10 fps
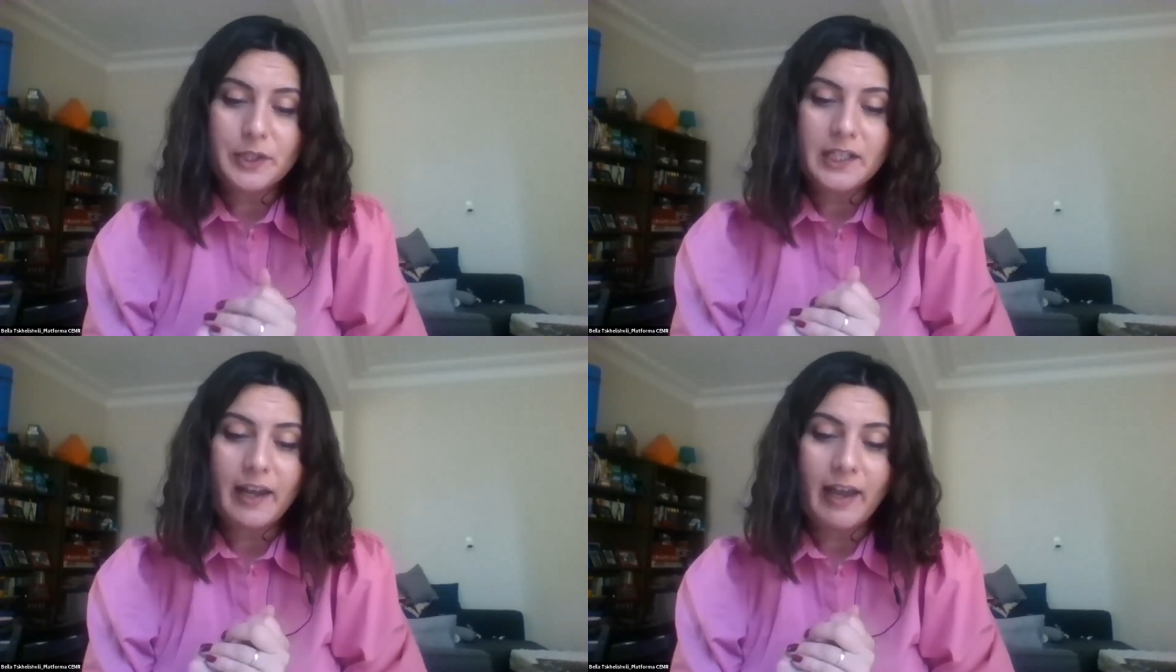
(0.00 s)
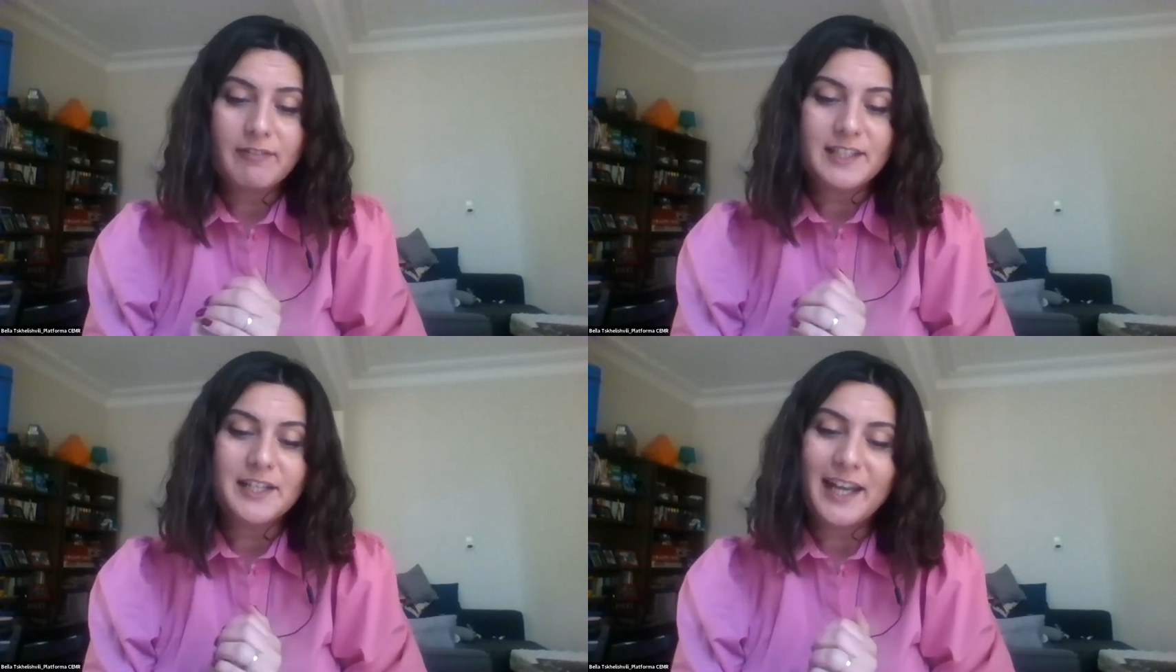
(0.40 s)
we
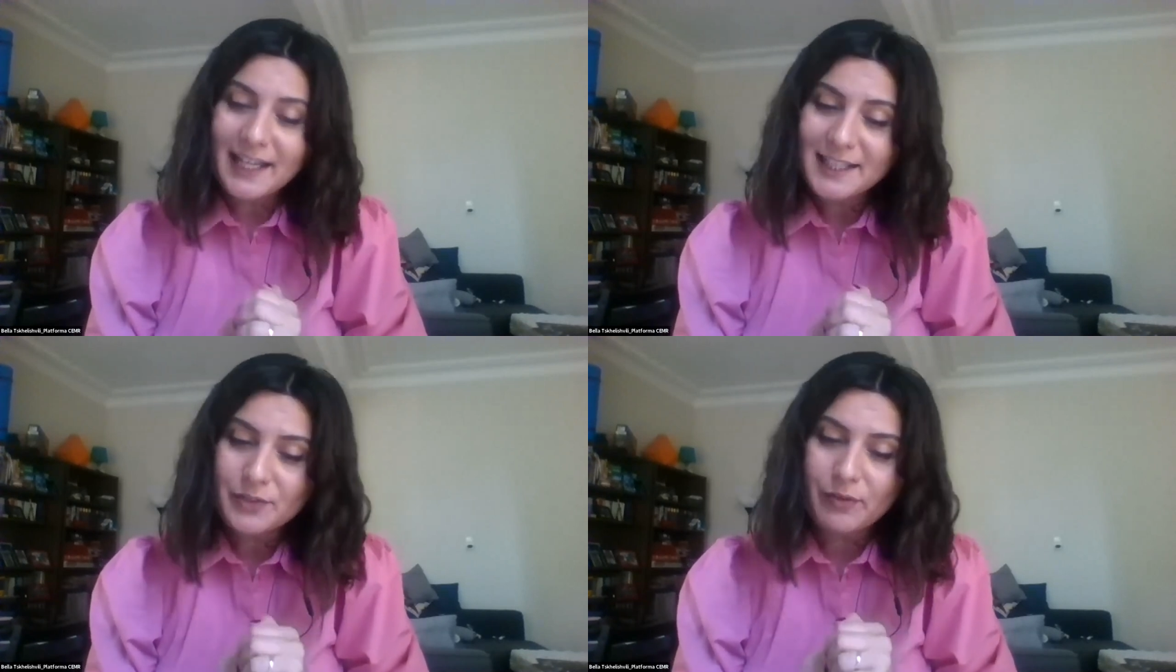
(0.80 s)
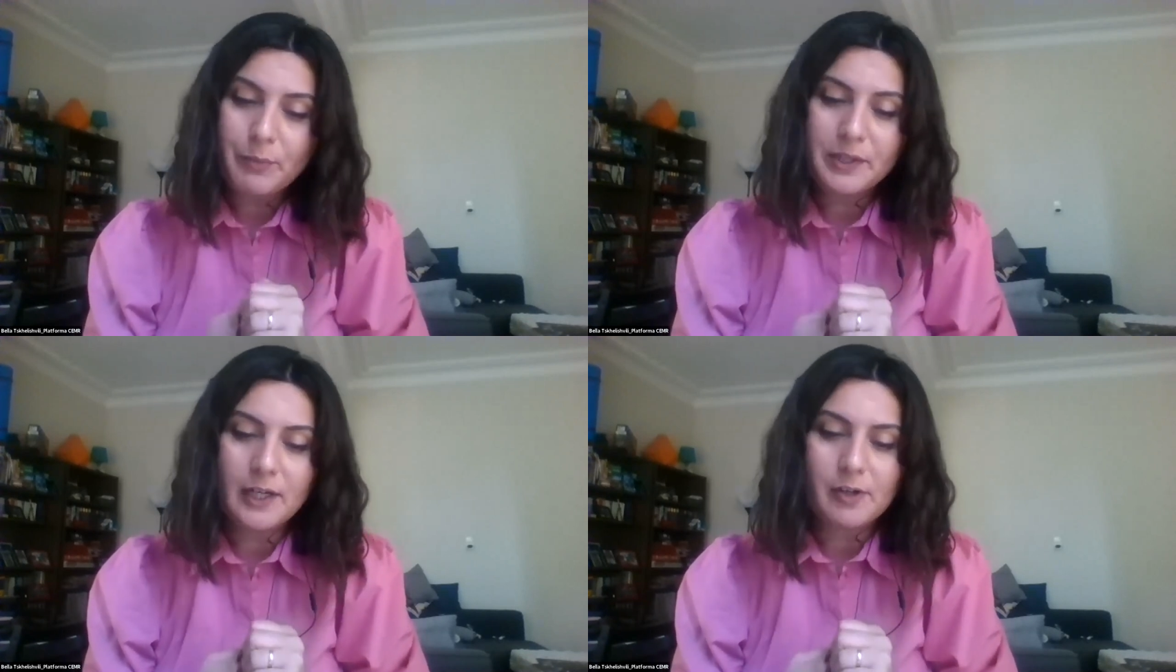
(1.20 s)
have the next
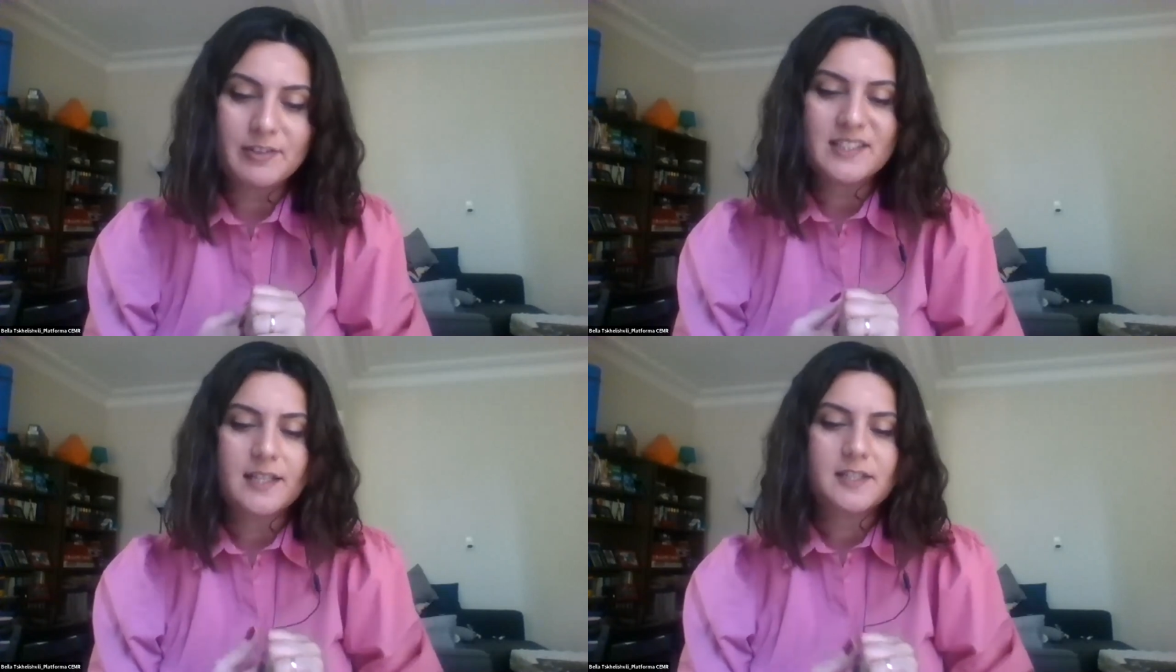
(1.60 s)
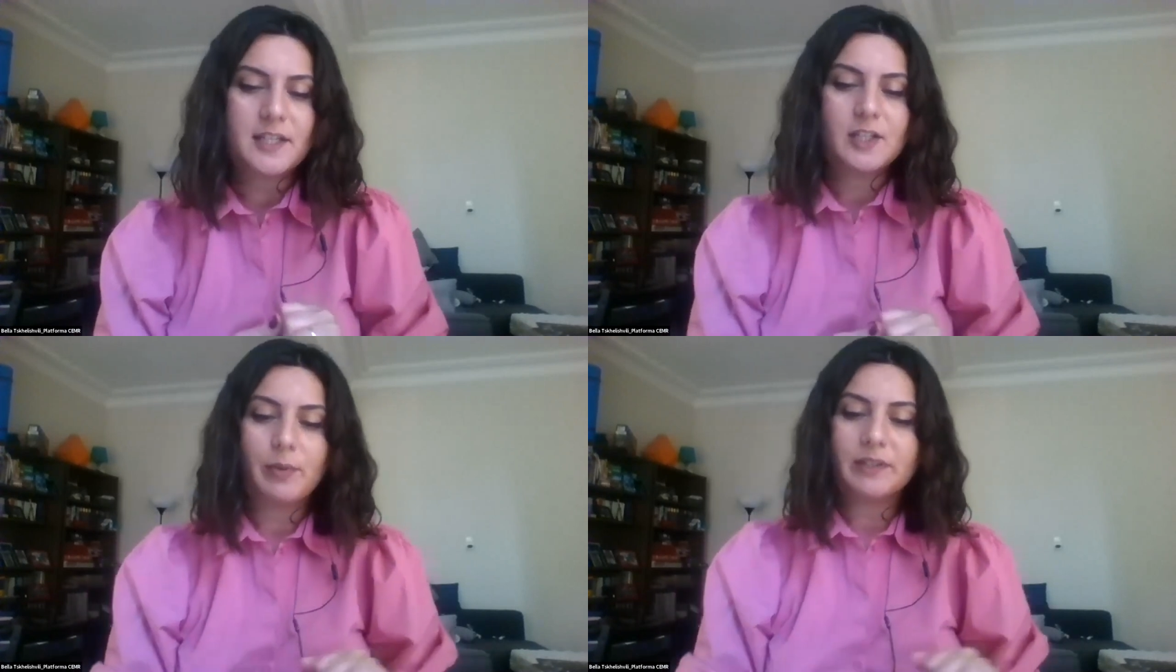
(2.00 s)
webinar on
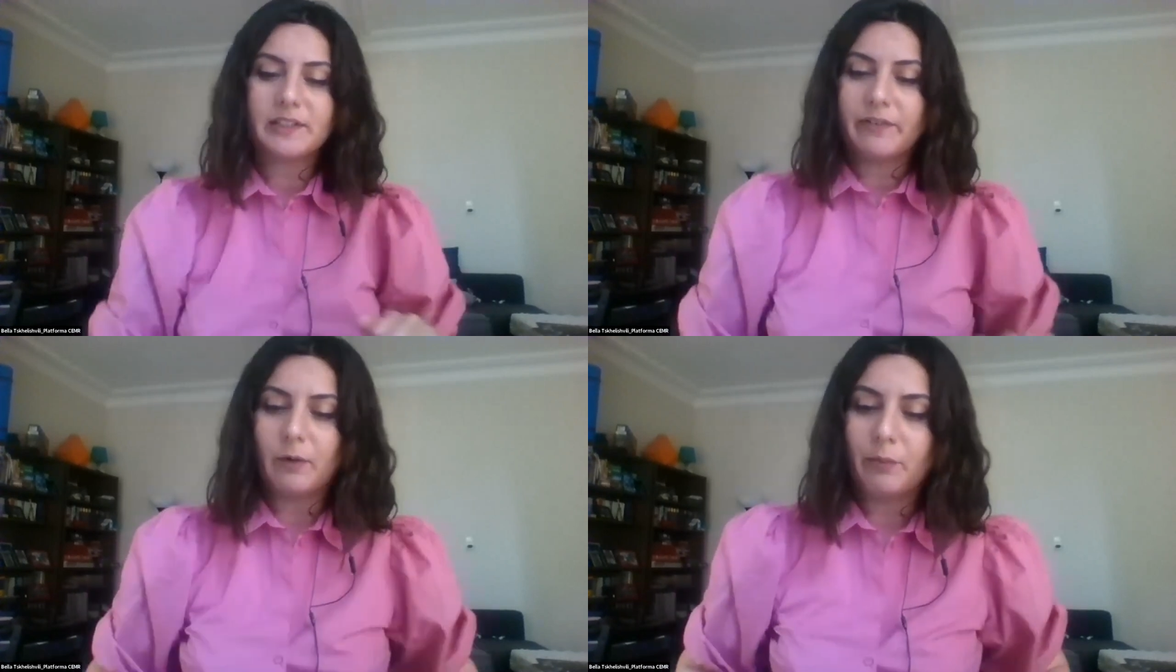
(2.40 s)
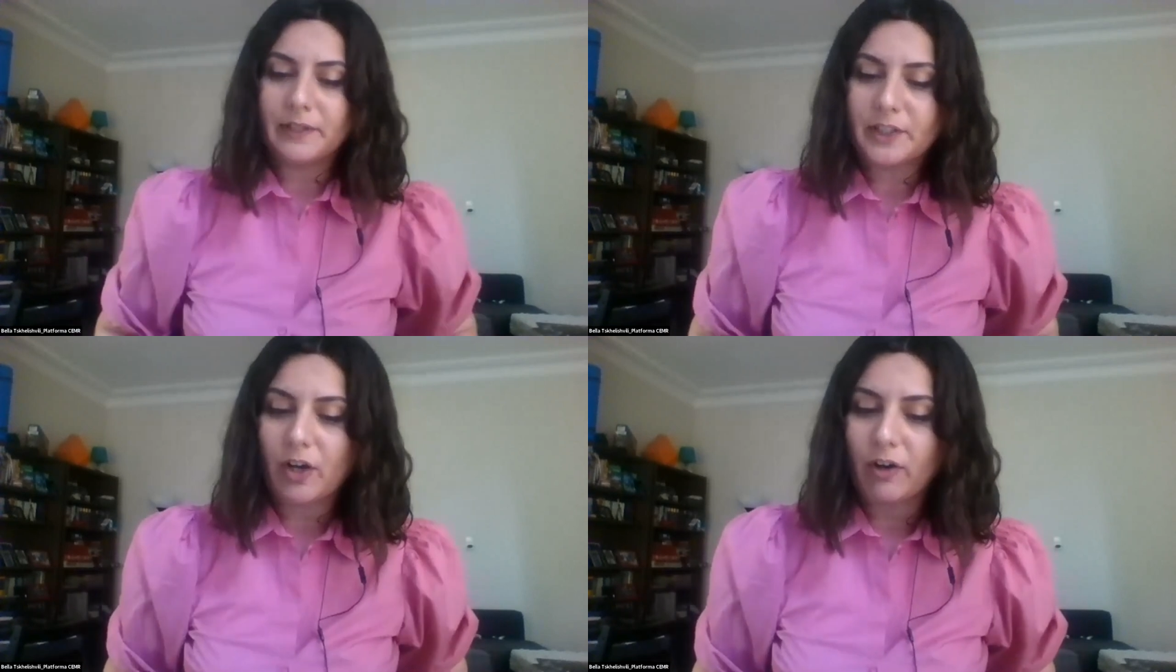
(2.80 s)
sustainable development